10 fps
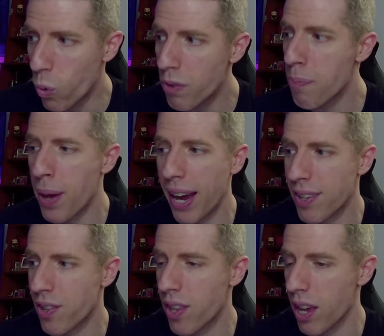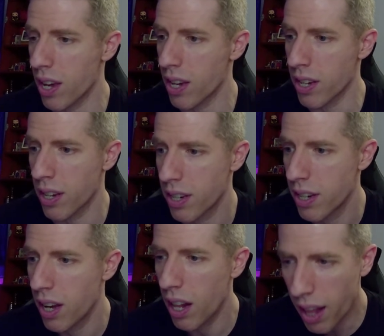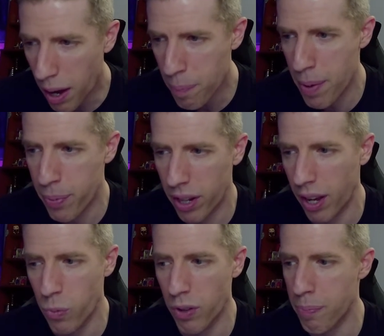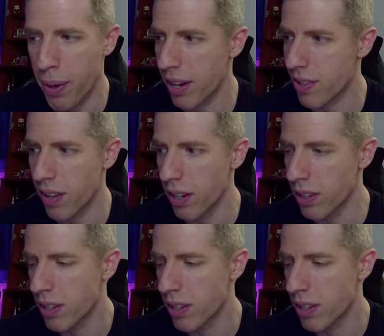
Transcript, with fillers: Wolfpack Sting. A lot of people like Wolfpack Sting.